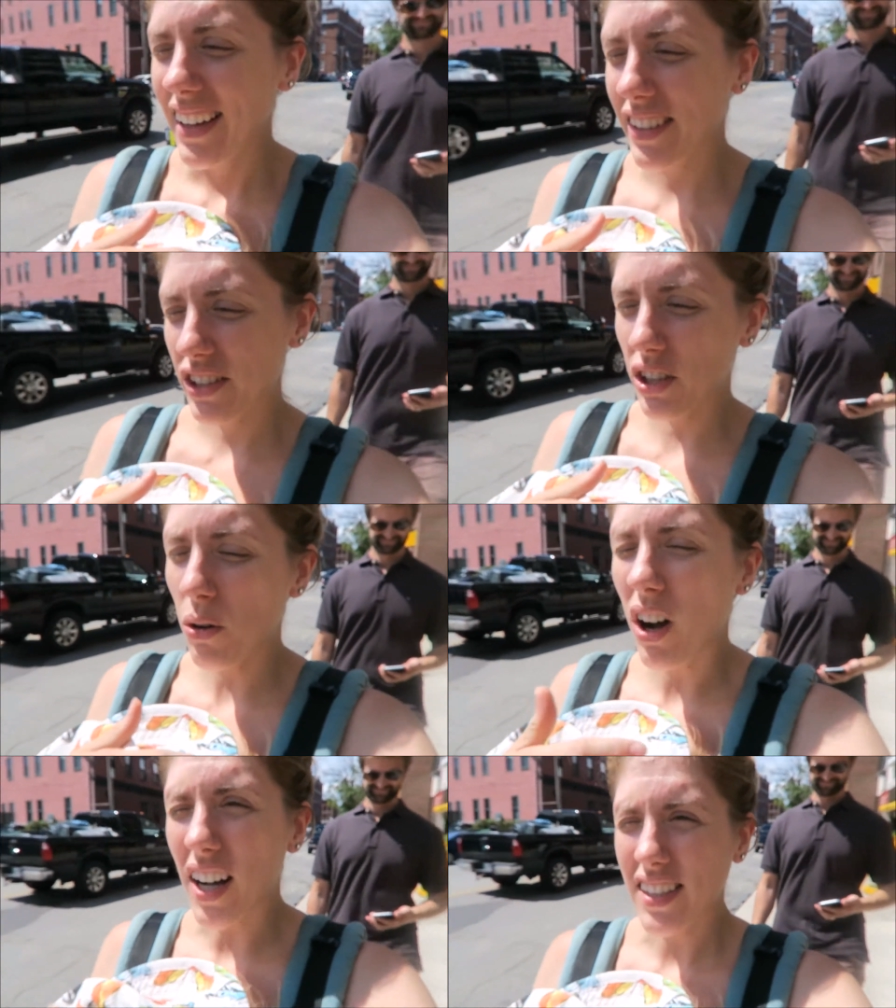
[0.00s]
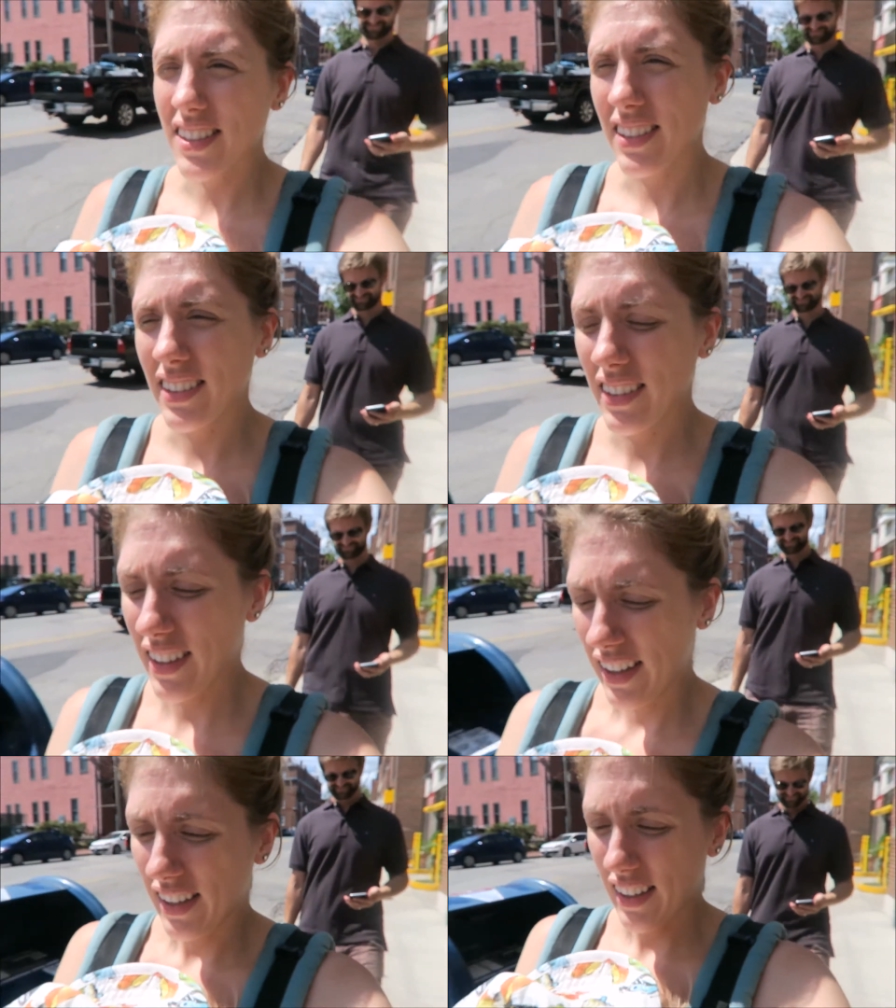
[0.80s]
it is so hot
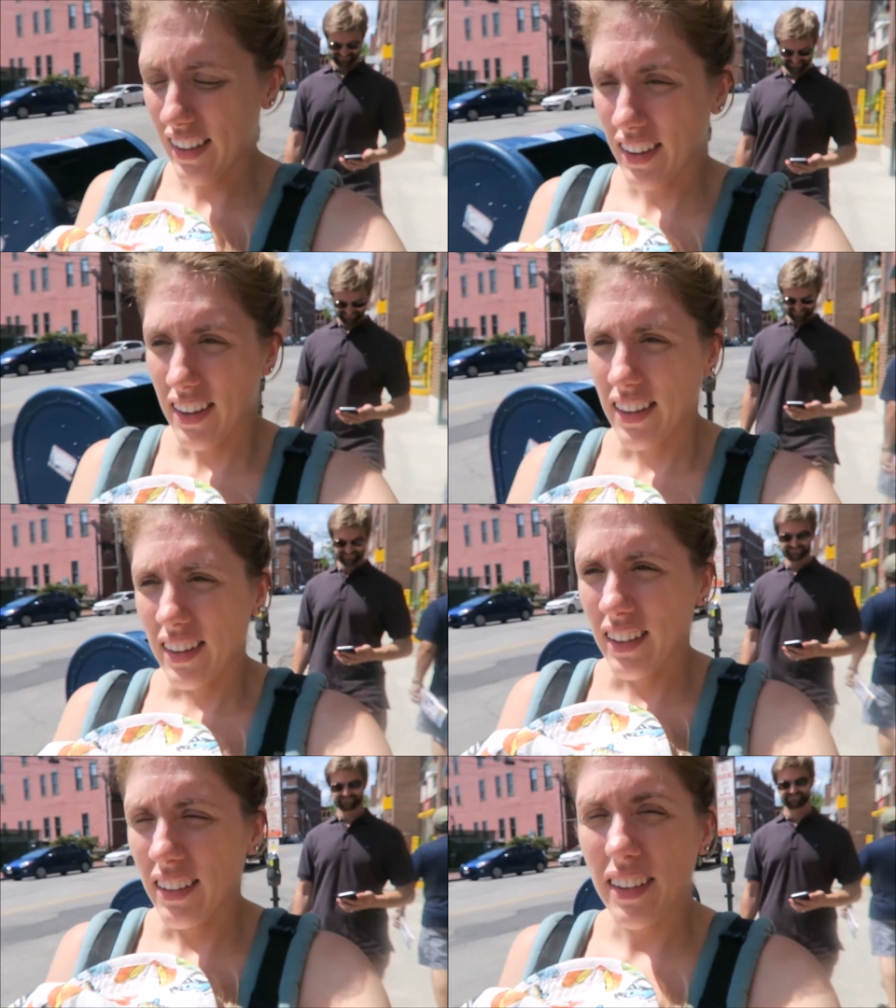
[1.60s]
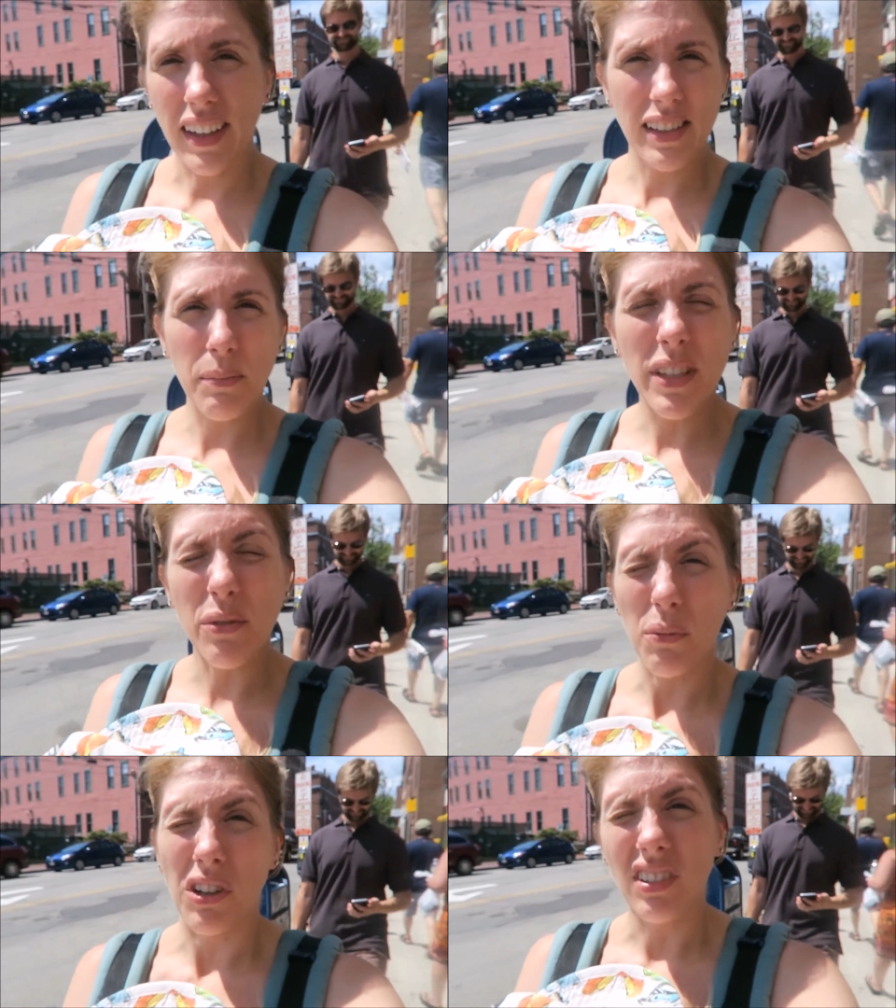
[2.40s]
they don't. That it's
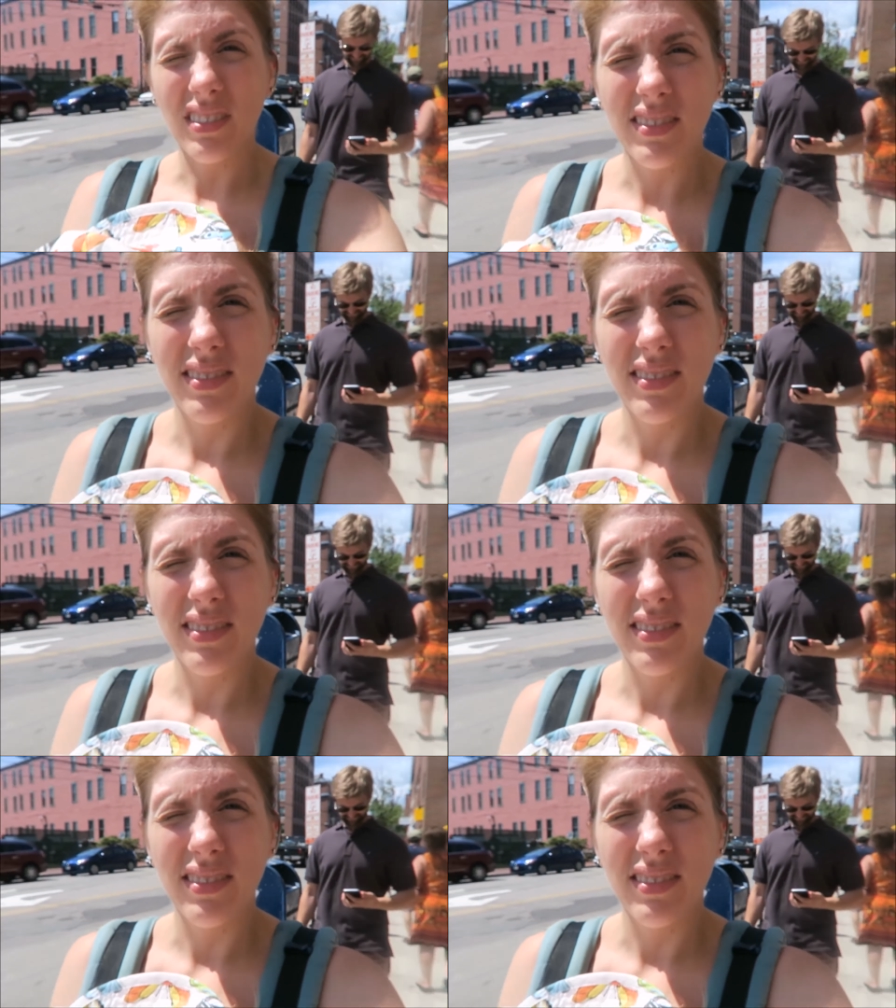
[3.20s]
miserable.